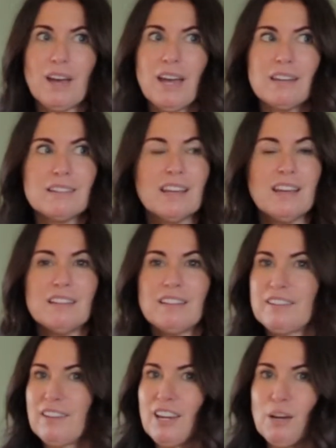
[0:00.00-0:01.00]
find
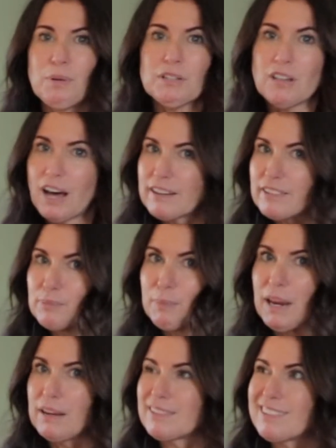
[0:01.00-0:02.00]
they take up a lot of
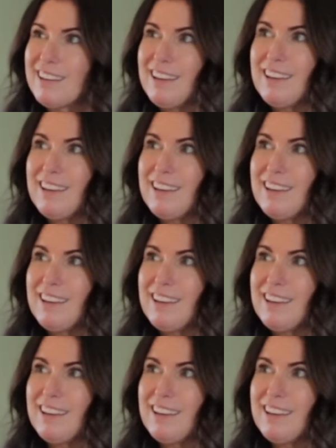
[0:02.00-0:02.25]
space